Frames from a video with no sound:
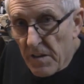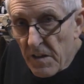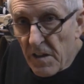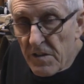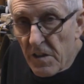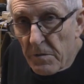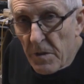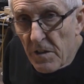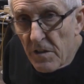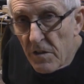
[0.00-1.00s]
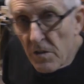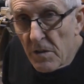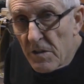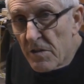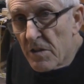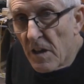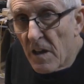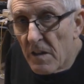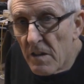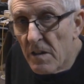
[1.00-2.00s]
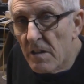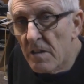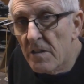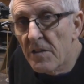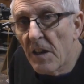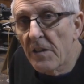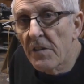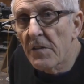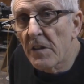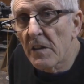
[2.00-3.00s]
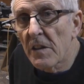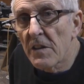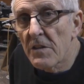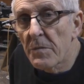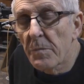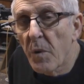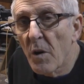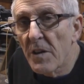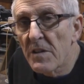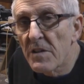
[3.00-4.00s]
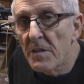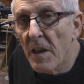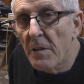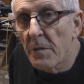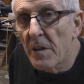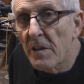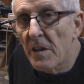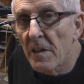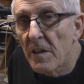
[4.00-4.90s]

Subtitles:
the next thing we're going to do is center drill these points that we